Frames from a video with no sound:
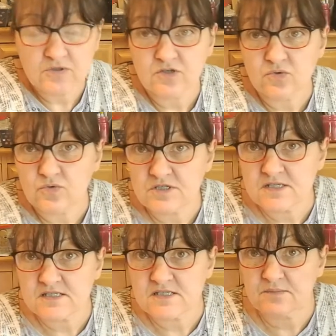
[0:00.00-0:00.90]
I'd ordered
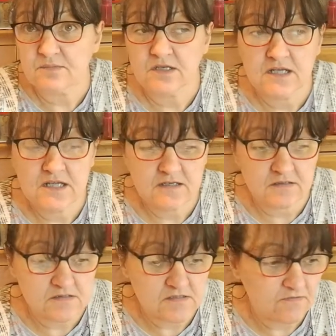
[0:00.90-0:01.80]
some
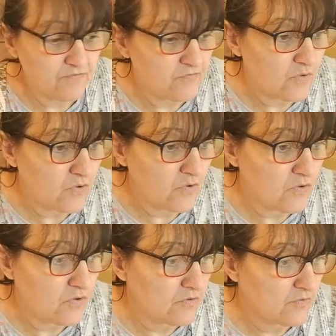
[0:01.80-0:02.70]
needles
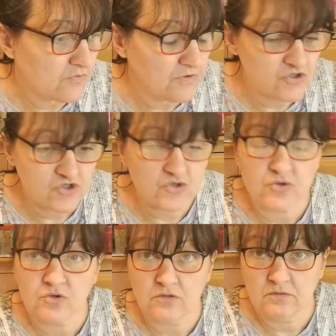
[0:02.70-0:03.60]
for the shawl